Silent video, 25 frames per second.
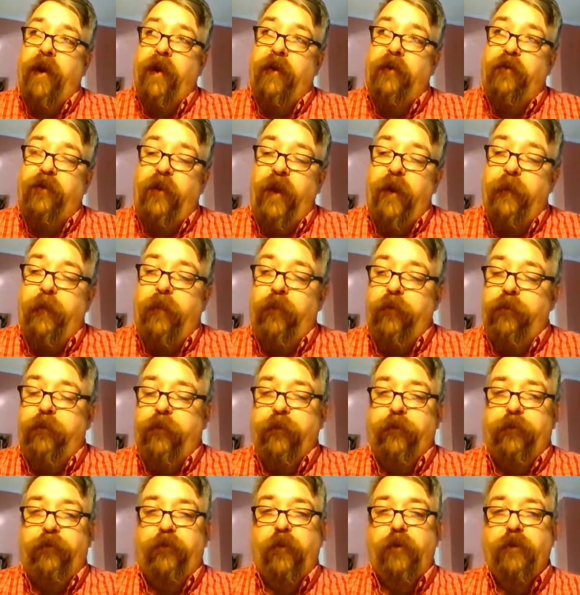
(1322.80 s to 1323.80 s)
examples
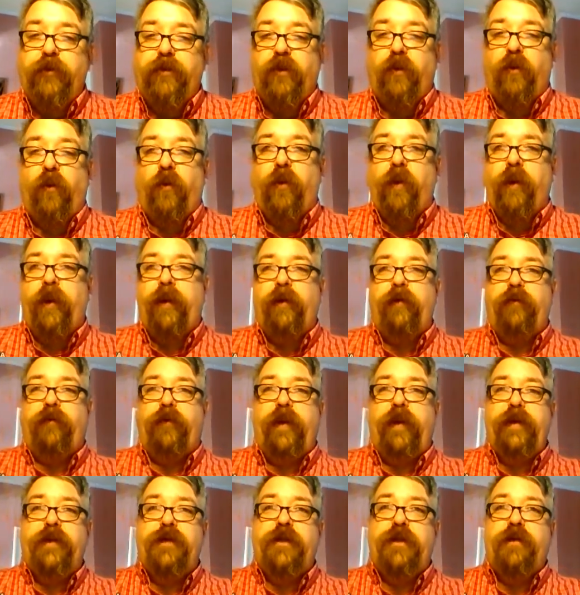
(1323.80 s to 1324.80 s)
of social
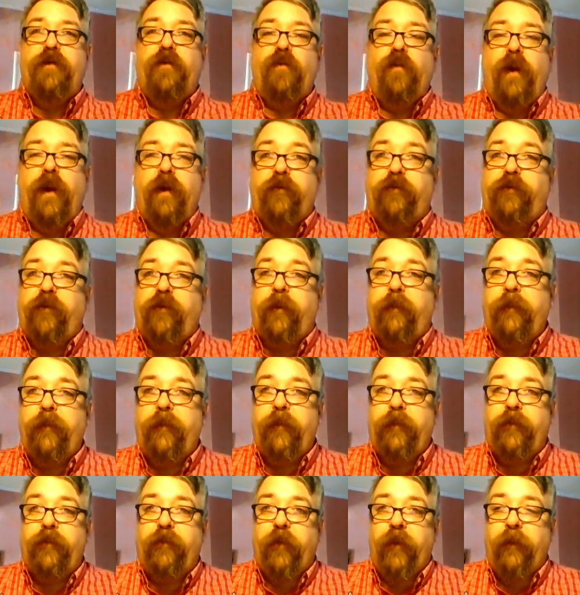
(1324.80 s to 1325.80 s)
organization where
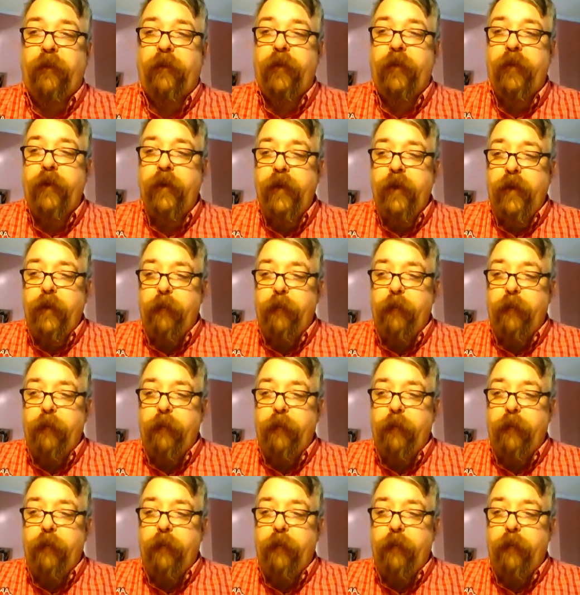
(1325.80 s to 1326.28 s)
some